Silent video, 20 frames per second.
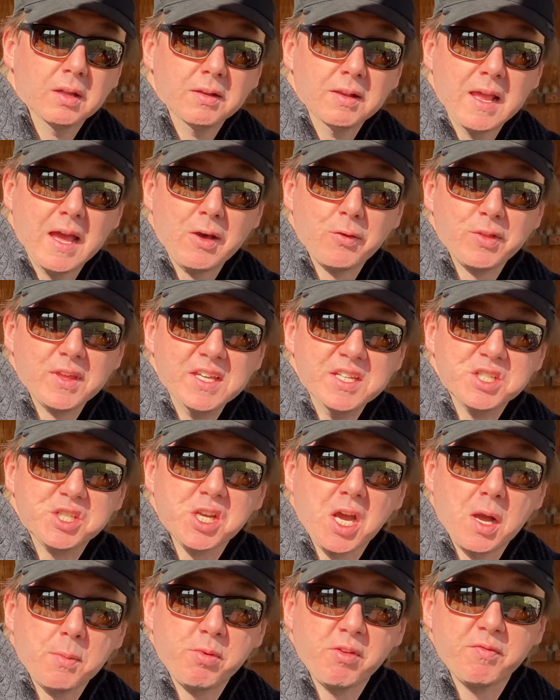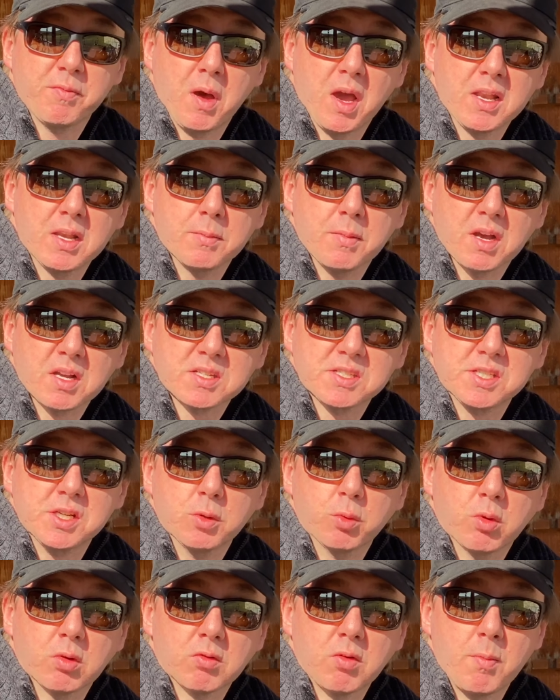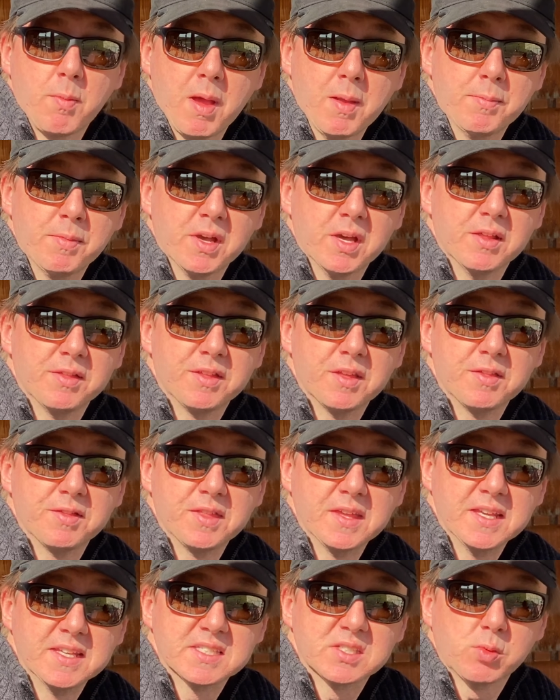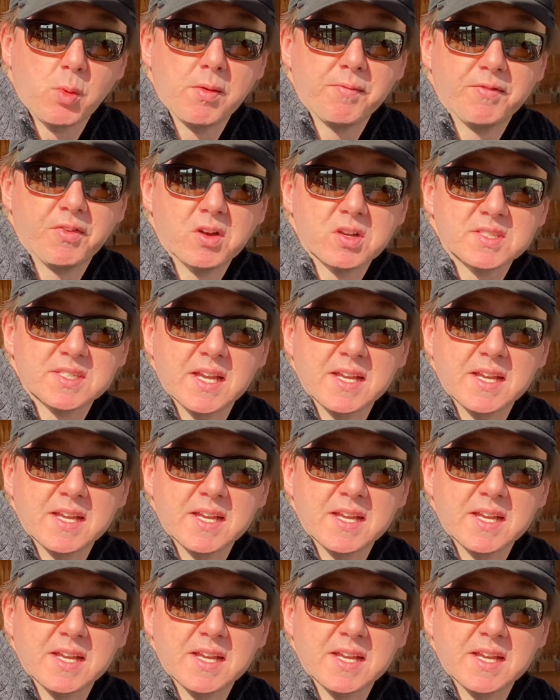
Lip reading: Now, the sharp of mind amongst you will remember that the Swampfox